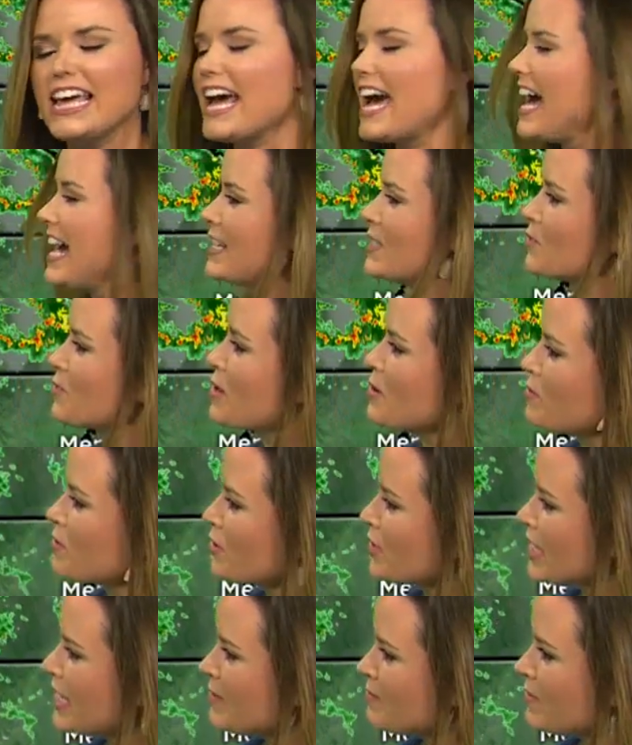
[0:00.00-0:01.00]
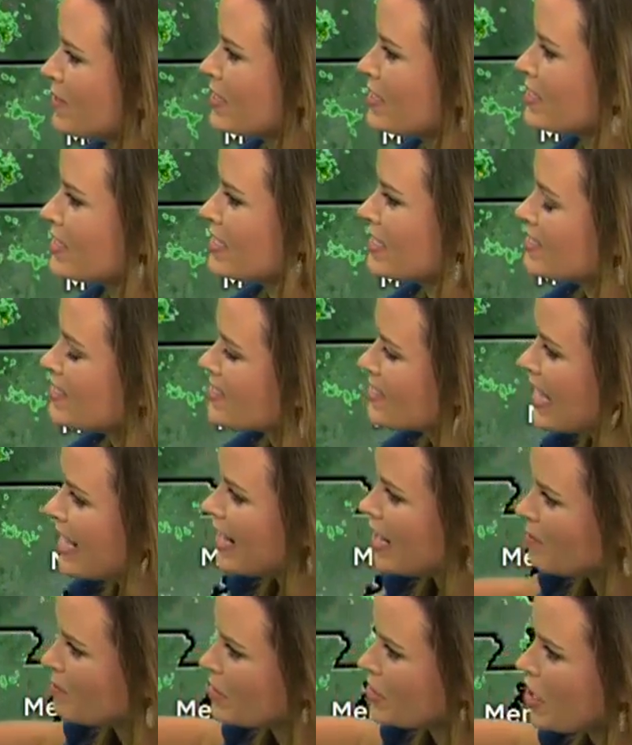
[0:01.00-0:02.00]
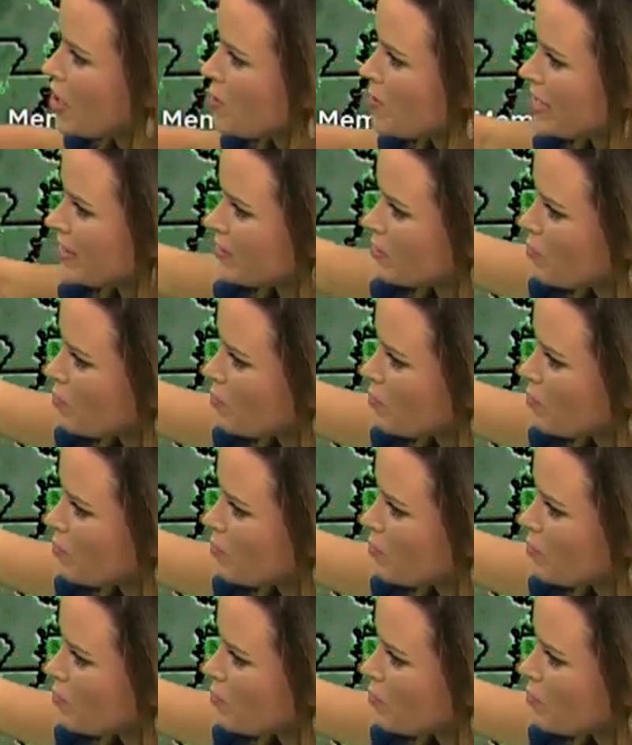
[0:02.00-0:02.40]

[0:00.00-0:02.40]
as we will keep this setup going.